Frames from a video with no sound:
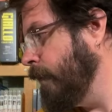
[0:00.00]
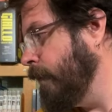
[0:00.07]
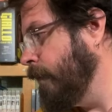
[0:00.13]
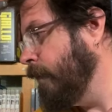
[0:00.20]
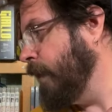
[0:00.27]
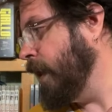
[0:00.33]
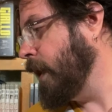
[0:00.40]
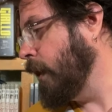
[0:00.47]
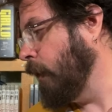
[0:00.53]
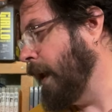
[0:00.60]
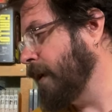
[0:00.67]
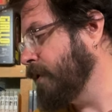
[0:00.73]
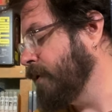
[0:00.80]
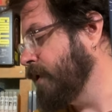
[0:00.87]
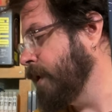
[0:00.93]
the
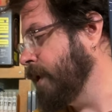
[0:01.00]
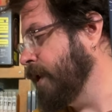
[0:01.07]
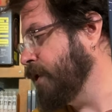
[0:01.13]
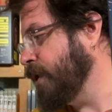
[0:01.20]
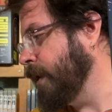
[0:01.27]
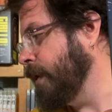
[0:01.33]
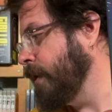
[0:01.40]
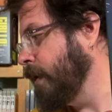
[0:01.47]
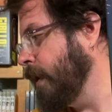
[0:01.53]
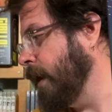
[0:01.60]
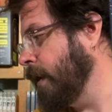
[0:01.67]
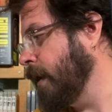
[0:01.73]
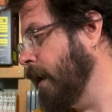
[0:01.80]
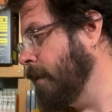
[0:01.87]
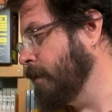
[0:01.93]
collector's edition.
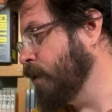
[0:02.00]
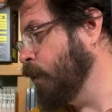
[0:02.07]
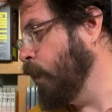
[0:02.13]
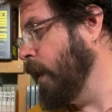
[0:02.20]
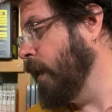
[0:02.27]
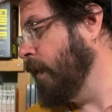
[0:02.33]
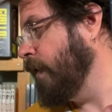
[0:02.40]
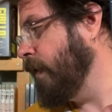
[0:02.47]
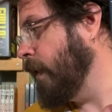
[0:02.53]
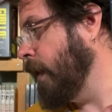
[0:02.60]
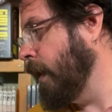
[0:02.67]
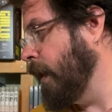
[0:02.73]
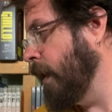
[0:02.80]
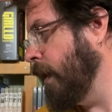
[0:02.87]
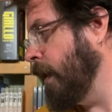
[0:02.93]
It comes with
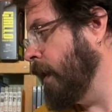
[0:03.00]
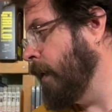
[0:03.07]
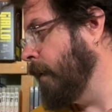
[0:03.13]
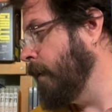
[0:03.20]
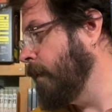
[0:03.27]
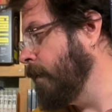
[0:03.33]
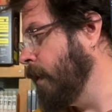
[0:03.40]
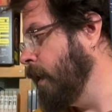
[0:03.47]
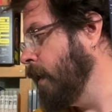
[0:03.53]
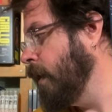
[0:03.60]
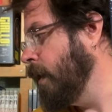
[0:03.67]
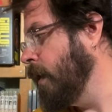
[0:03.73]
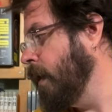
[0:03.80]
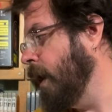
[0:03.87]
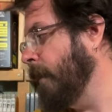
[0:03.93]
uh,
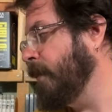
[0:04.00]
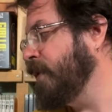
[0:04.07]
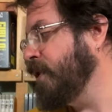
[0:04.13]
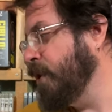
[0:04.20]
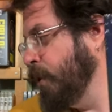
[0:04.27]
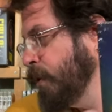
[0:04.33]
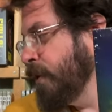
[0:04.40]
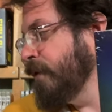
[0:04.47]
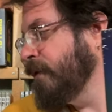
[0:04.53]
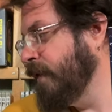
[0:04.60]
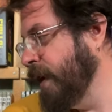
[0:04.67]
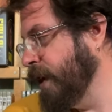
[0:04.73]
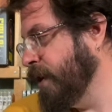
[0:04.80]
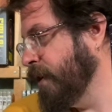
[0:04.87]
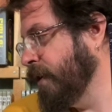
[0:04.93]
a pewter
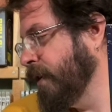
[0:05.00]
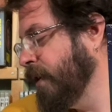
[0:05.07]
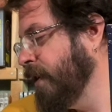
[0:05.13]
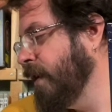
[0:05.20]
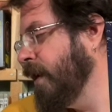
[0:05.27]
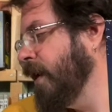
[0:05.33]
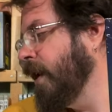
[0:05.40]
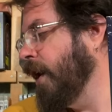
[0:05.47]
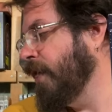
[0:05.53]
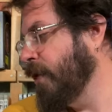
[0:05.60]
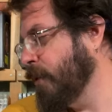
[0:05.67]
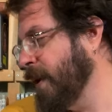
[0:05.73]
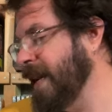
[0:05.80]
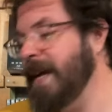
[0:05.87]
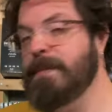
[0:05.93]
figure, a
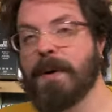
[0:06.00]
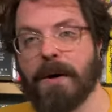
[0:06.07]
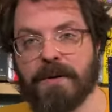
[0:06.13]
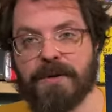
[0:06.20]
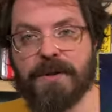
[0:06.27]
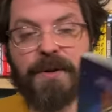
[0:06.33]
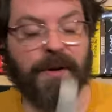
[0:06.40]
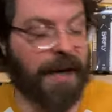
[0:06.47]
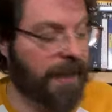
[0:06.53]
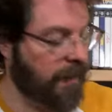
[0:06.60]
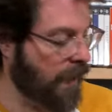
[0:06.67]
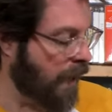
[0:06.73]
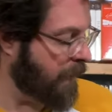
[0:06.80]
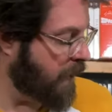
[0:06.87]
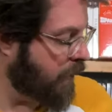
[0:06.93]
3D poster, and
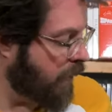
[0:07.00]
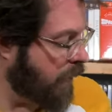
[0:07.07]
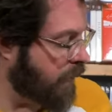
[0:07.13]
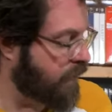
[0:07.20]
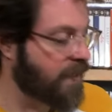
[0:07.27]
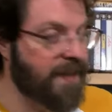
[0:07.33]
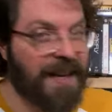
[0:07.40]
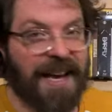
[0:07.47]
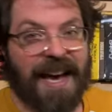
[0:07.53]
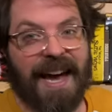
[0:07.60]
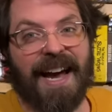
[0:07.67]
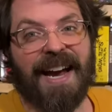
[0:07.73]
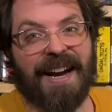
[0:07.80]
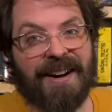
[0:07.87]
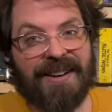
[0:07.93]
lobby cards.
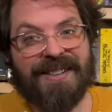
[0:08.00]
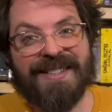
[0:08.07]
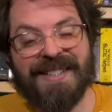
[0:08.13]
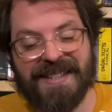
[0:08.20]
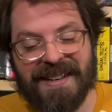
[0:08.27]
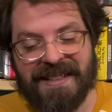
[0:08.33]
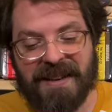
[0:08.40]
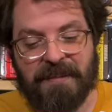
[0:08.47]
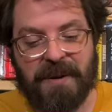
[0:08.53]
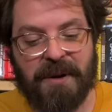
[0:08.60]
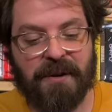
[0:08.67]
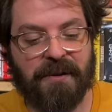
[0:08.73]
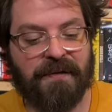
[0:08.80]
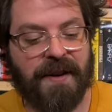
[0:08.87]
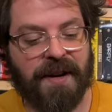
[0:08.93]
Here's the
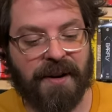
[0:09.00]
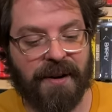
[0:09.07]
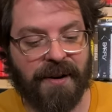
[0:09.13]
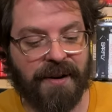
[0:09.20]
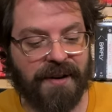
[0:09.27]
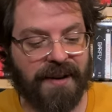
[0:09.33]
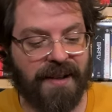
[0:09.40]
pewter figure.